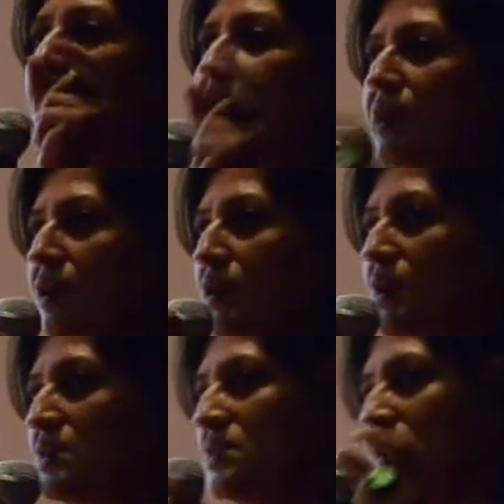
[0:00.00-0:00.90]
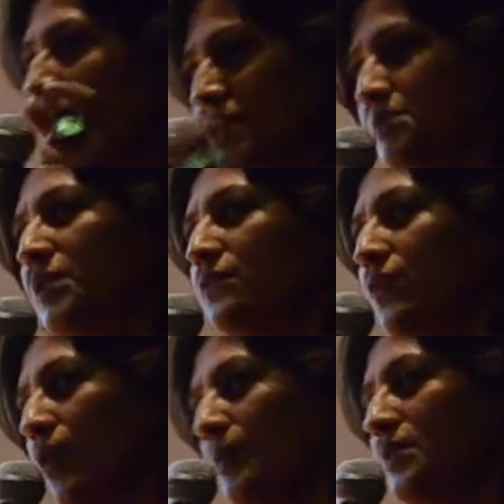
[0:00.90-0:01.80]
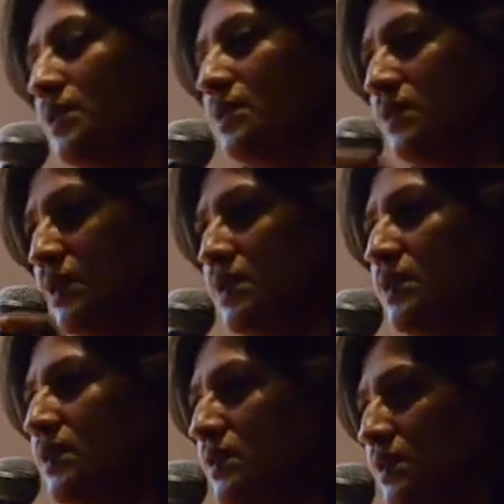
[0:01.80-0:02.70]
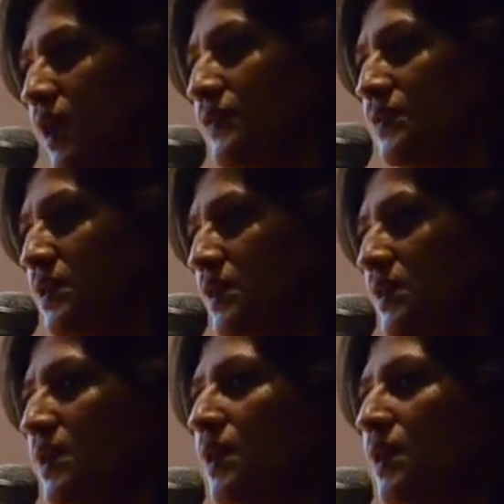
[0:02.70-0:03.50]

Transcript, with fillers: Regulations has been formed, written, drafted